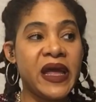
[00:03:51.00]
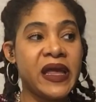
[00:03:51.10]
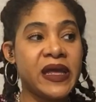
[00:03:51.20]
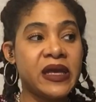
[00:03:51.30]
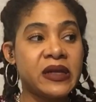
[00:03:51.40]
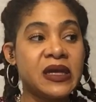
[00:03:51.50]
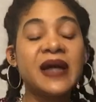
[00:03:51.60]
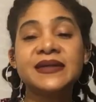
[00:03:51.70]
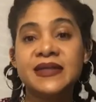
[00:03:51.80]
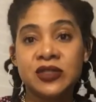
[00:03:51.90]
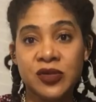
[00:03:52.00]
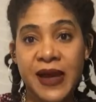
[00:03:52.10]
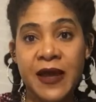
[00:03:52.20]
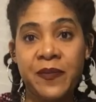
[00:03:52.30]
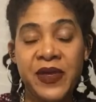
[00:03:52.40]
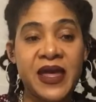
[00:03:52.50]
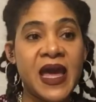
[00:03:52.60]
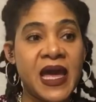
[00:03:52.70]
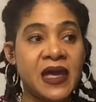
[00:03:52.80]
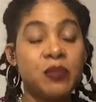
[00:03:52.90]
and got scissor
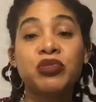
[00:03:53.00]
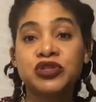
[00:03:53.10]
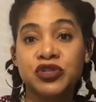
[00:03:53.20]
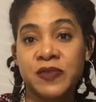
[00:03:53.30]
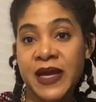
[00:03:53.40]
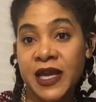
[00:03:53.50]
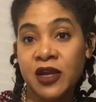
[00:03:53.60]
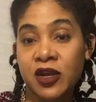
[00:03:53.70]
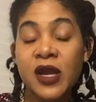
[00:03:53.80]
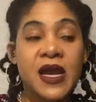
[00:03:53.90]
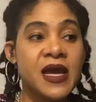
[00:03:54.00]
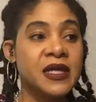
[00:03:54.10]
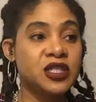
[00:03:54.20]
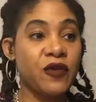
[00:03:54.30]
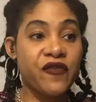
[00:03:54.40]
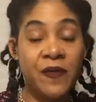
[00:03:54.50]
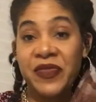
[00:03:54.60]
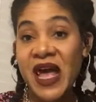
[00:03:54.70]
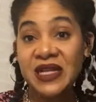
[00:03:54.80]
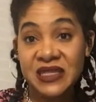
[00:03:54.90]
happy and butchered my hair. And so from
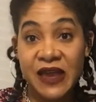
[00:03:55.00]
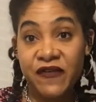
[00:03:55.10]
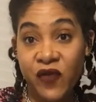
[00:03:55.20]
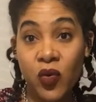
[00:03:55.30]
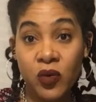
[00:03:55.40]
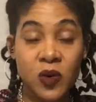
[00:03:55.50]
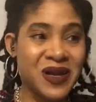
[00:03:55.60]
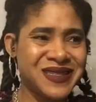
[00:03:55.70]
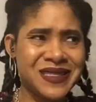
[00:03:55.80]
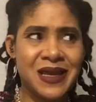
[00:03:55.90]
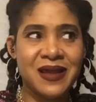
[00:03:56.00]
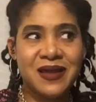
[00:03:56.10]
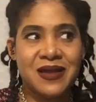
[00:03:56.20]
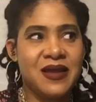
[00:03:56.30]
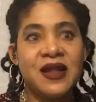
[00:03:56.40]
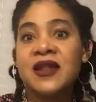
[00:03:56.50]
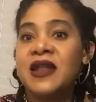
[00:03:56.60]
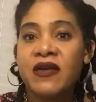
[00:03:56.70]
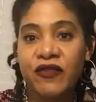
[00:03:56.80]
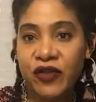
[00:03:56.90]
that day forward, I said,
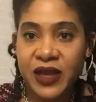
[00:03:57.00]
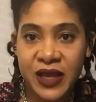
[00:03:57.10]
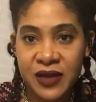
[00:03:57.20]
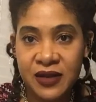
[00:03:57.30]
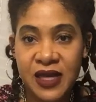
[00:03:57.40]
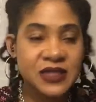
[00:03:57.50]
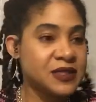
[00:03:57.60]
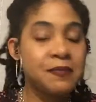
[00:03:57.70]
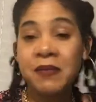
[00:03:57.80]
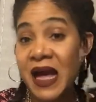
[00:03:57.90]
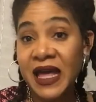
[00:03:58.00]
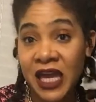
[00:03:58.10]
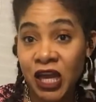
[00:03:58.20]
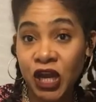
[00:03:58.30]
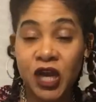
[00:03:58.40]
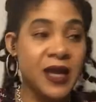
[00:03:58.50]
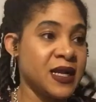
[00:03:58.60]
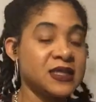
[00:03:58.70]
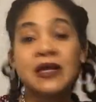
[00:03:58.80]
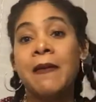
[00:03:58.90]
never again. It's my hair and
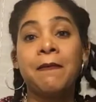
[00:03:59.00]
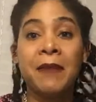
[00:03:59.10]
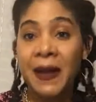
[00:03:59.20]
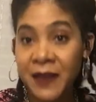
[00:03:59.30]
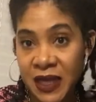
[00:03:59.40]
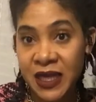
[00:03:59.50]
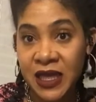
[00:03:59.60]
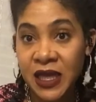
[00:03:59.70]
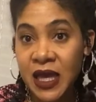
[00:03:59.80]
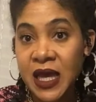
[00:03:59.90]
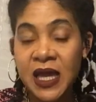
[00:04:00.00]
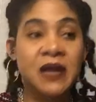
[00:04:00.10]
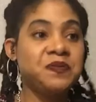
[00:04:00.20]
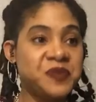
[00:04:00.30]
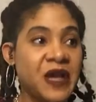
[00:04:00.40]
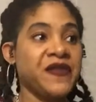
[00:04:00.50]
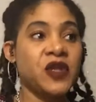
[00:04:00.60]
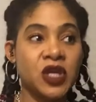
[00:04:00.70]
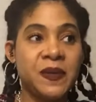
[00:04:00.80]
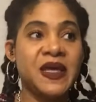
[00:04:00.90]
it's my money, and I'm definitely
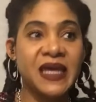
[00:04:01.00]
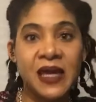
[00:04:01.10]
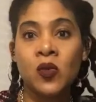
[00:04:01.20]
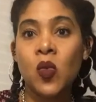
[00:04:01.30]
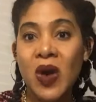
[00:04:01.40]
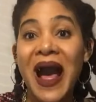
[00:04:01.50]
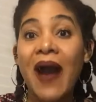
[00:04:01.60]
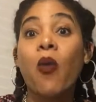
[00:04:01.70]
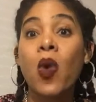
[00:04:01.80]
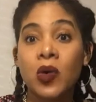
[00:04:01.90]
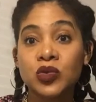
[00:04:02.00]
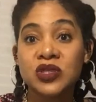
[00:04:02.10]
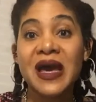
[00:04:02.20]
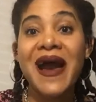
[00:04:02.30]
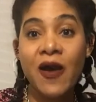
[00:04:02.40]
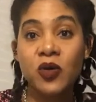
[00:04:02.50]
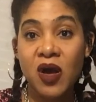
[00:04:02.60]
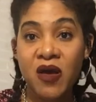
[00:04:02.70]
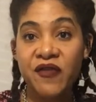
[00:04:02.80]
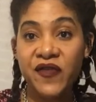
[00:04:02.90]
going to be getting what I want out
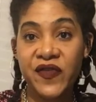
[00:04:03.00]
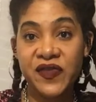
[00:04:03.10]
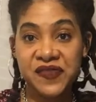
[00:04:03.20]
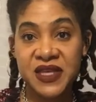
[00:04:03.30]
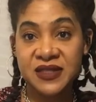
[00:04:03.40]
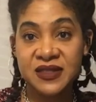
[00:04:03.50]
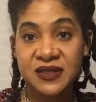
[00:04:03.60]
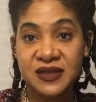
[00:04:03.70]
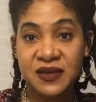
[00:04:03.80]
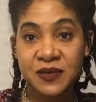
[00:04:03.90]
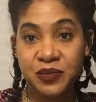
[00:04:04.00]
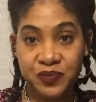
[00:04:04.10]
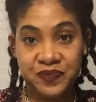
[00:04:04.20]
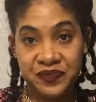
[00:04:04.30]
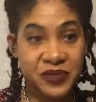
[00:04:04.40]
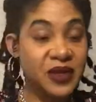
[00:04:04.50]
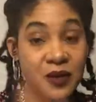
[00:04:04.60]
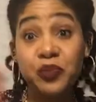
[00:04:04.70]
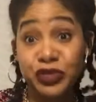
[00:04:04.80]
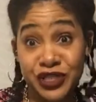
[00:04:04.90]
of this
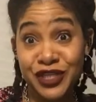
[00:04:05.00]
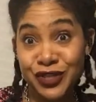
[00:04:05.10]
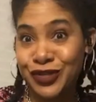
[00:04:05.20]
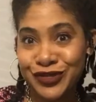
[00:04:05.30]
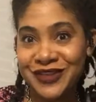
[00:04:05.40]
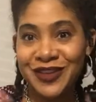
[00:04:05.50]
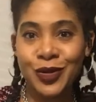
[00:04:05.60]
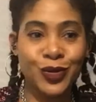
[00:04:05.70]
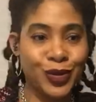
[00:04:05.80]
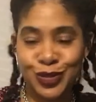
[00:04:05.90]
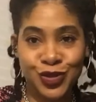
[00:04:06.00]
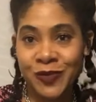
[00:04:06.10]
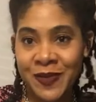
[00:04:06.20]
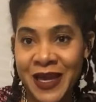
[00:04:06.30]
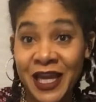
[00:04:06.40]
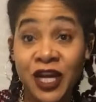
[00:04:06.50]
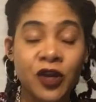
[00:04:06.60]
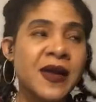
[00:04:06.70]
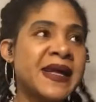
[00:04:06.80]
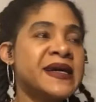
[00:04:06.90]
procedure. You know, you're trimming my
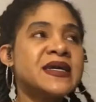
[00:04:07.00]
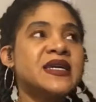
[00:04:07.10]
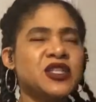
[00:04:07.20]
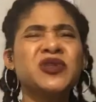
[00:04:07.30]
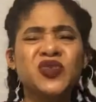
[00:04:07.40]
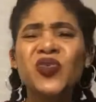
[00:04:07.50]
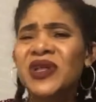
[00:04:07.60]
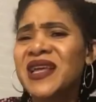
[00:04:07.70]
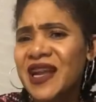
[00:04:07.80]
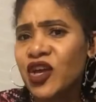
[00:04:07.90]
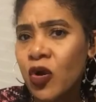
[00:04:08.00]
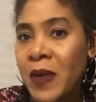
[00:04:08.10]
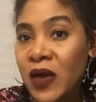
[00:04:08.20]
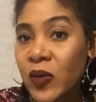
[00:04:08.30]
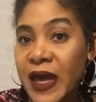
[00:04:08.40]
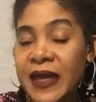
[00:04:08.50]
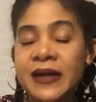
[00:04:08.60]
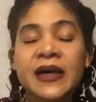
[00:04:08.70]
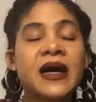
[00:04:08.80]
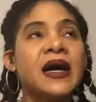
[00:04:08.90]
hair. So it's really got to go my way.
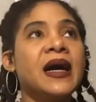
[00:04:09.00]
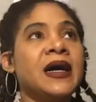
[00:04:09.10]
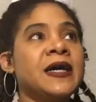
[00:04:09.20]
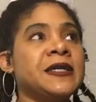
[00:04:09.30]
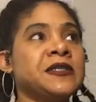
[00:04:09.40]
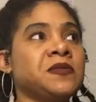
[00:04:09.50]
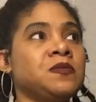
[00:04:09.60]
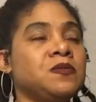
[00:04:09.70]
I